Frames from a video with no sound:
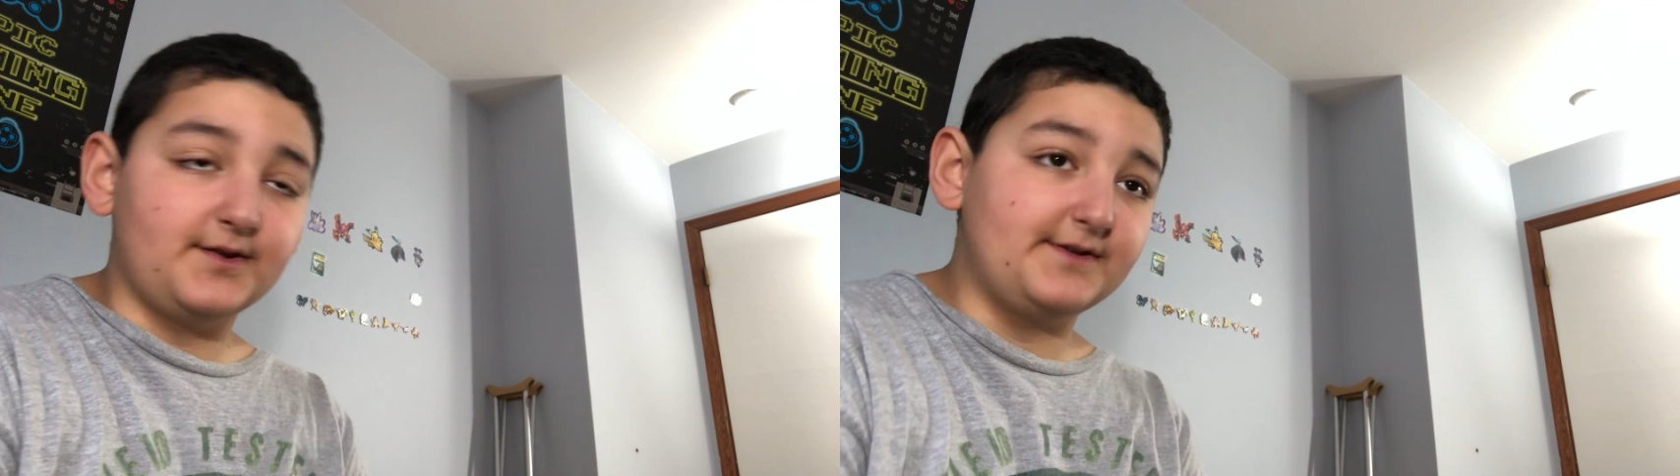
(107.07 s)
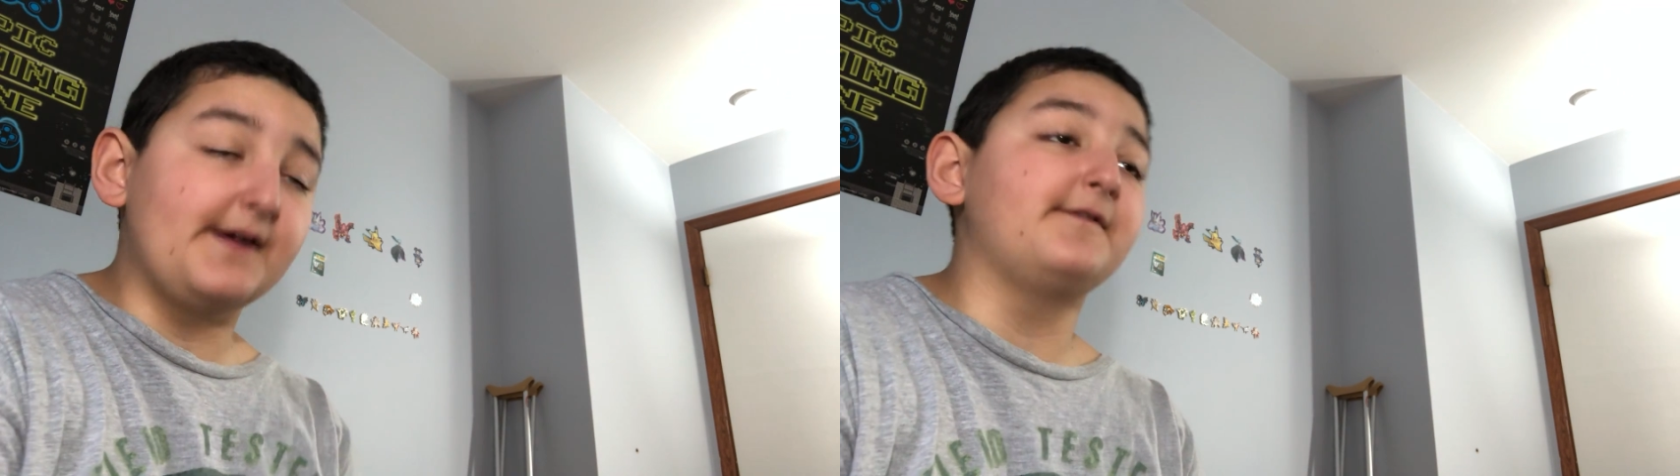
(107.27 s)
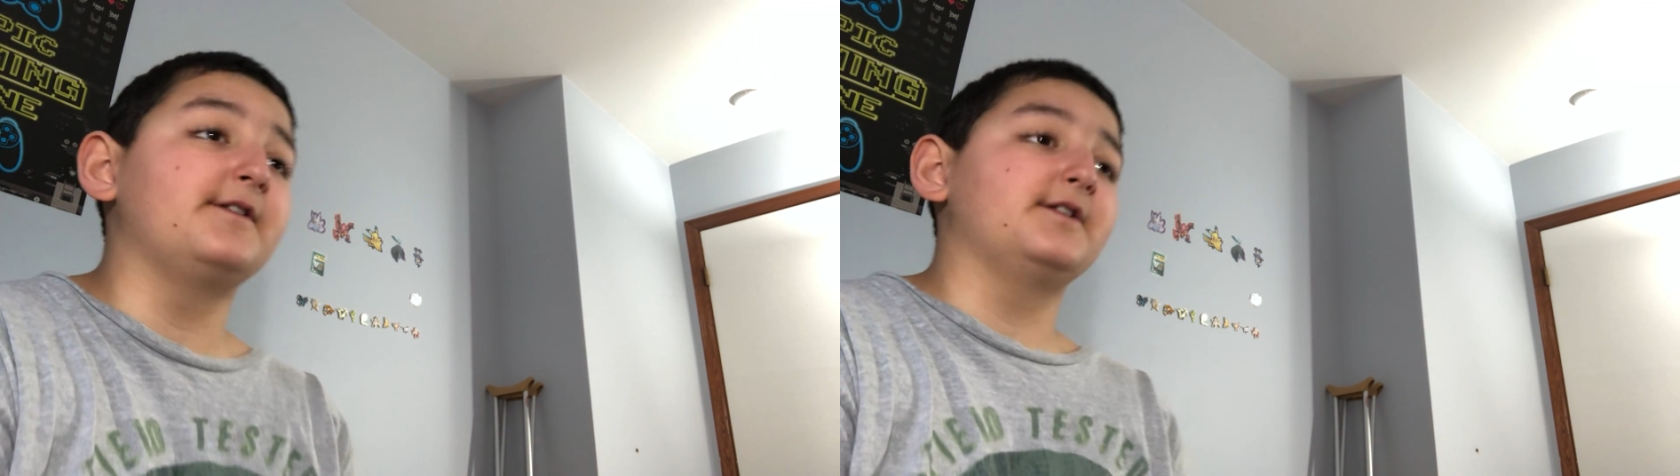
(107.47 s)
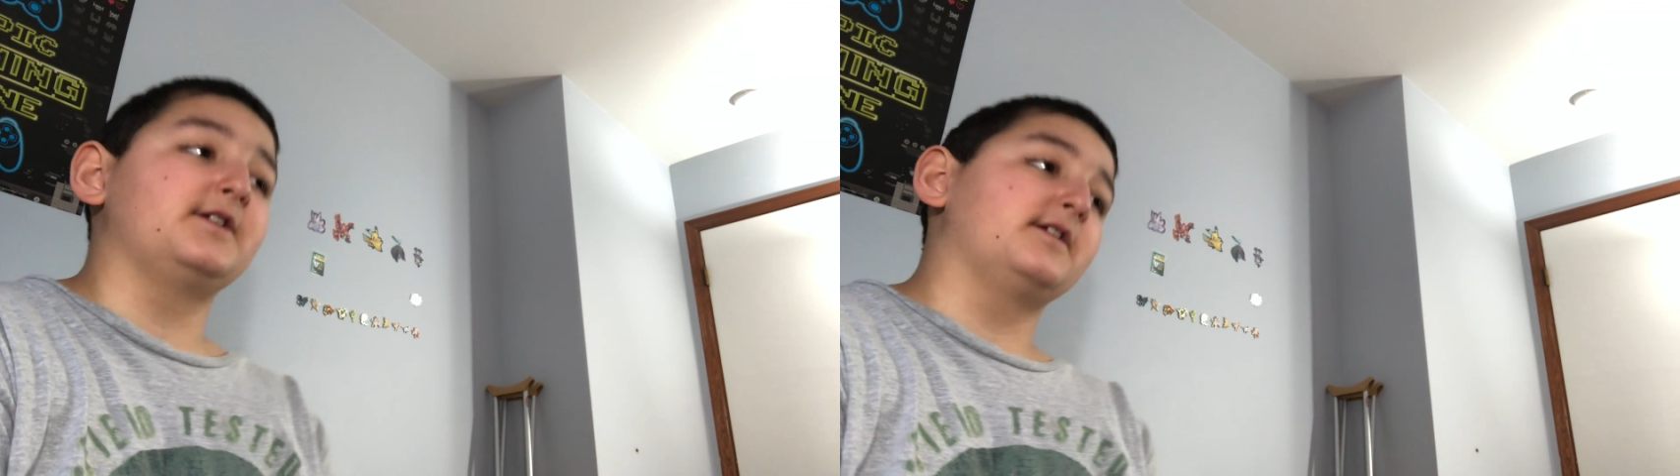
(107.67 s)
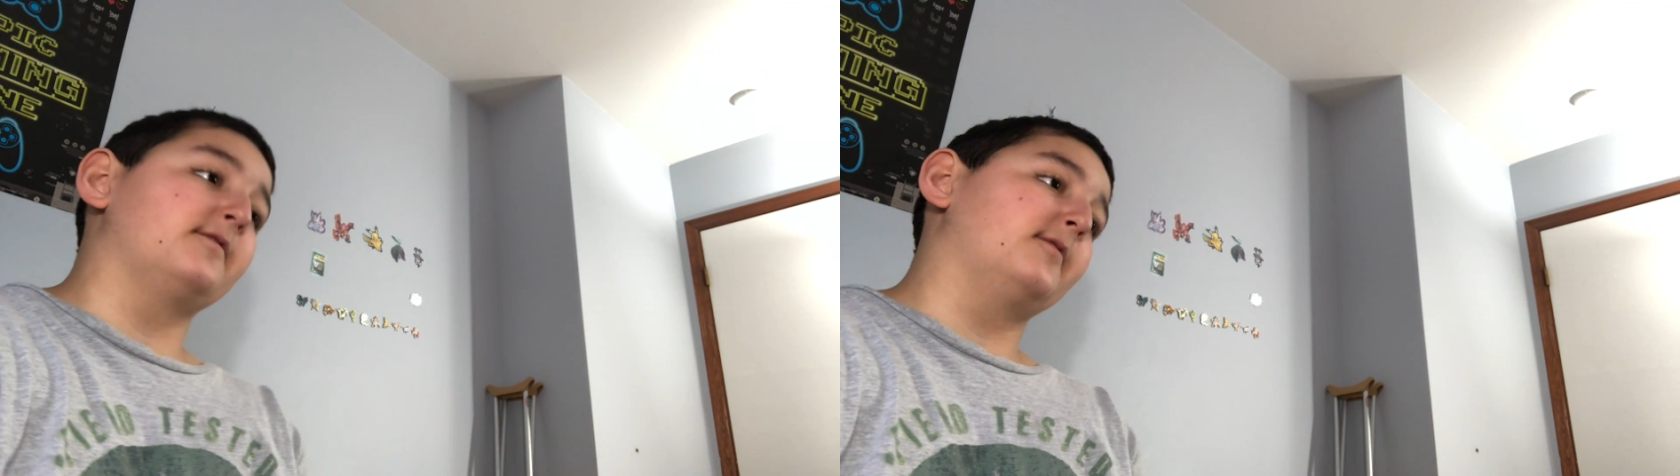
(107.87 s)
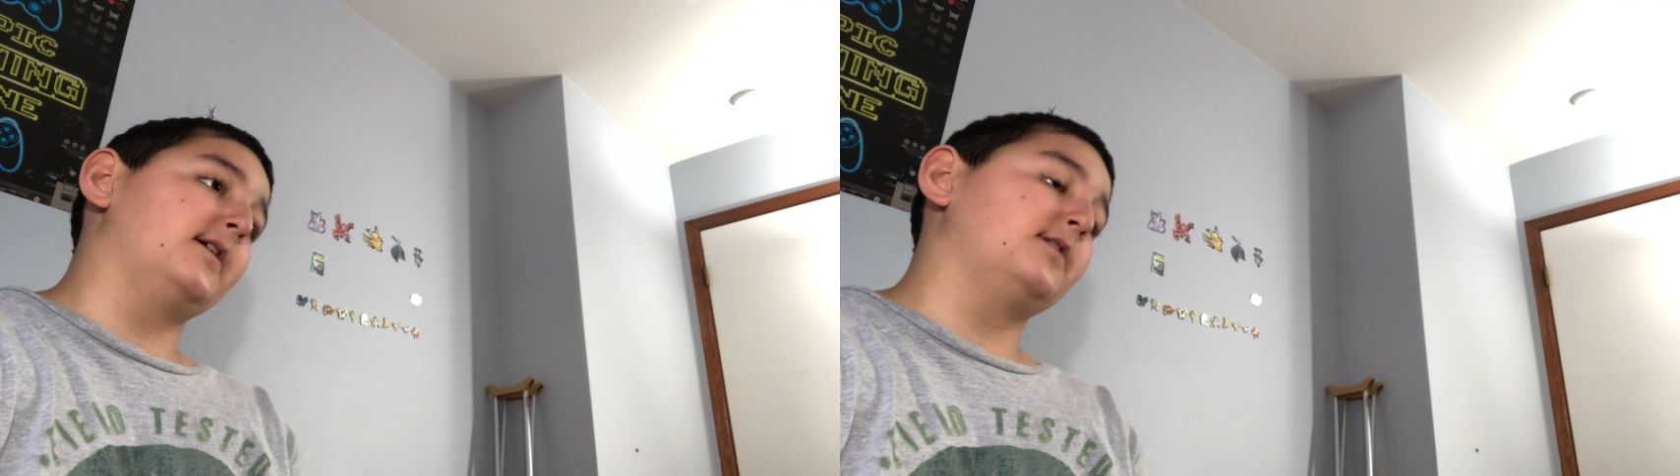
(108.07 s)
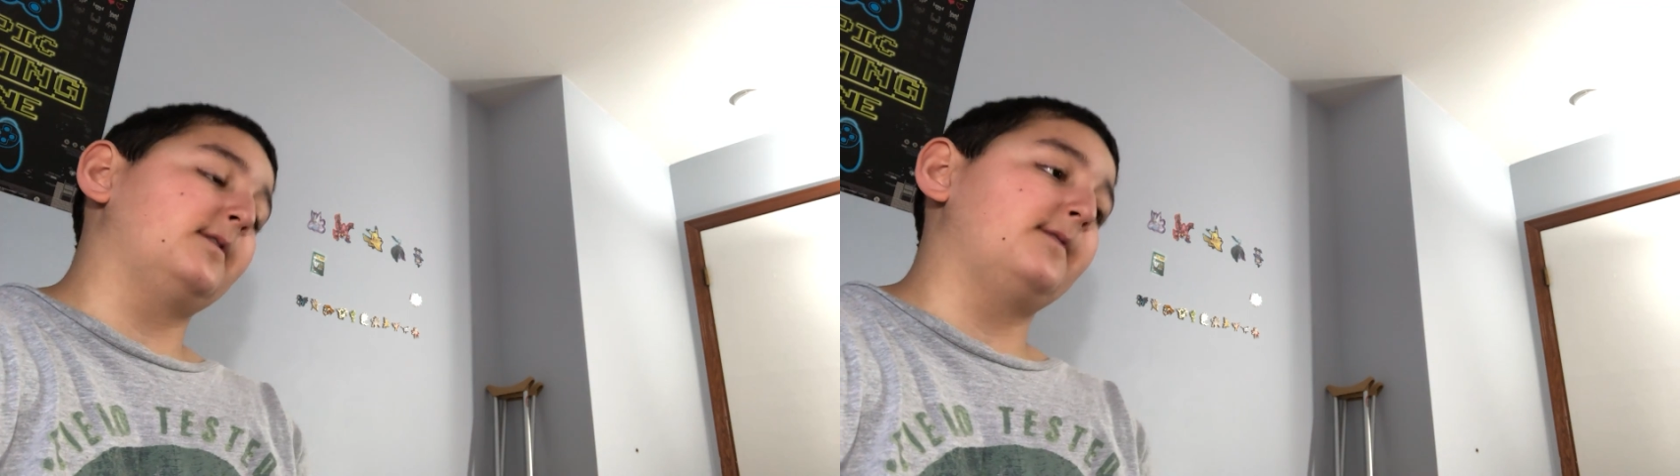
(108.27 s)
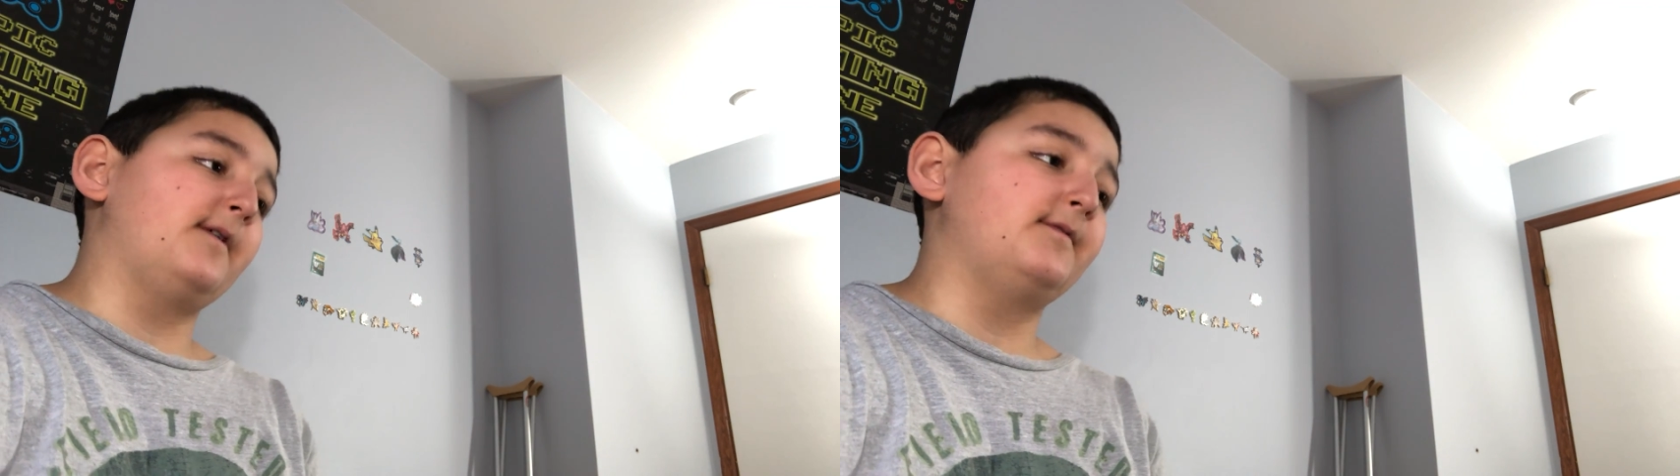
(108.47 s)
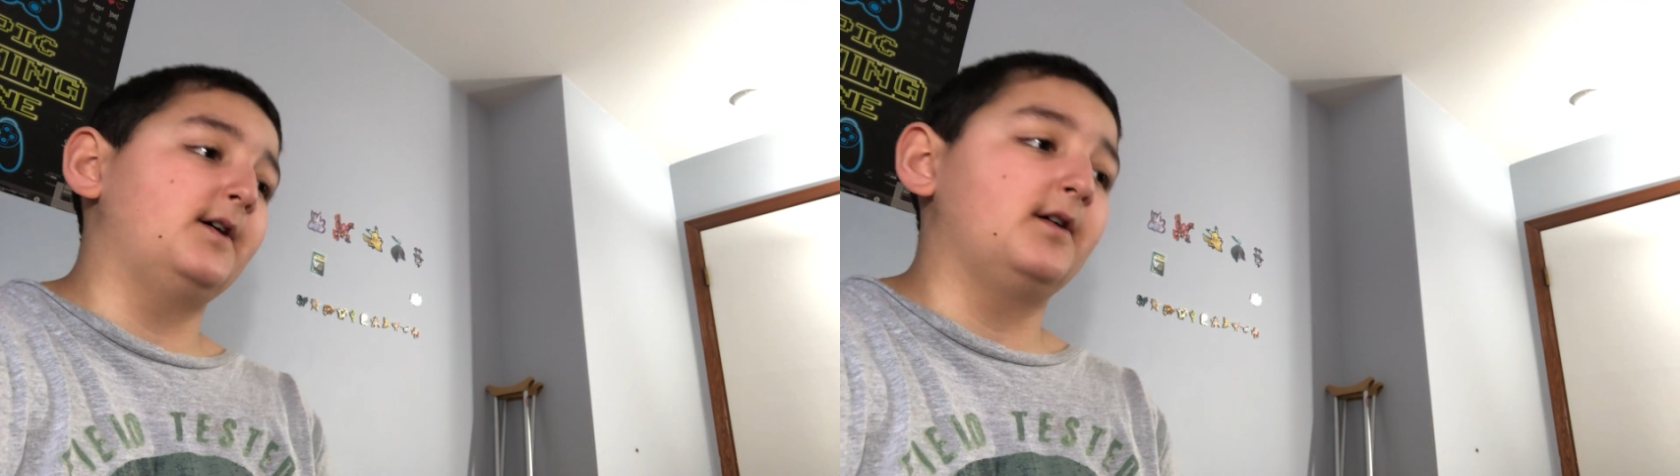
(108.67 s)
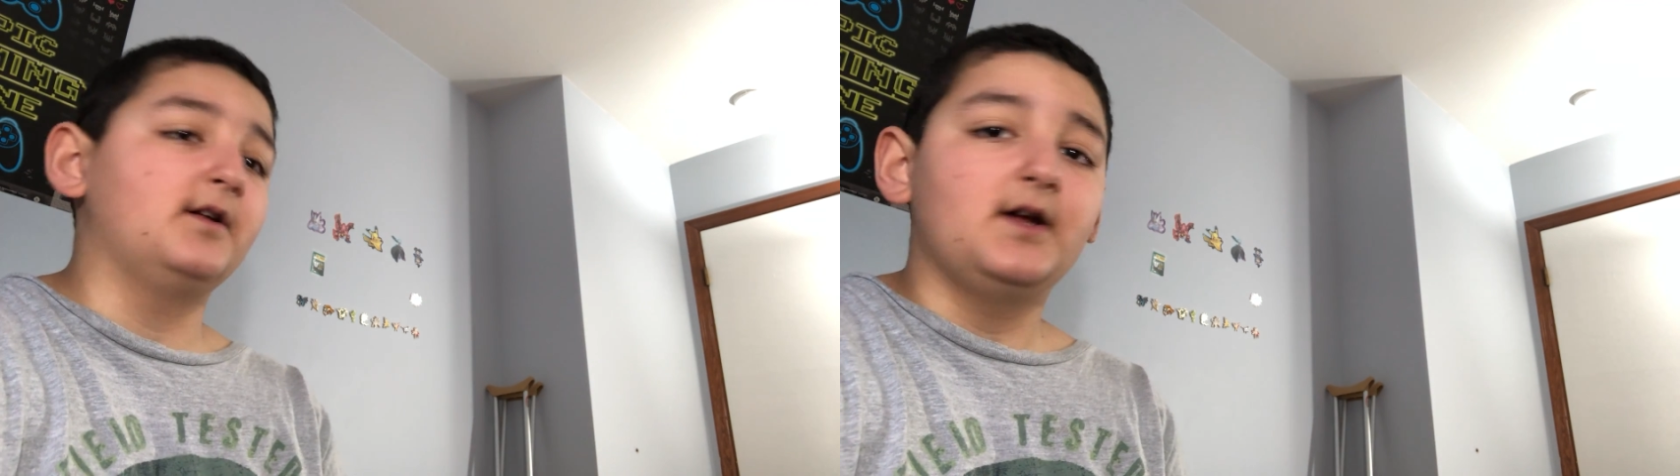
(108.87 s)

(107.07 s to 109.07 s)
I'll definitely give away $25.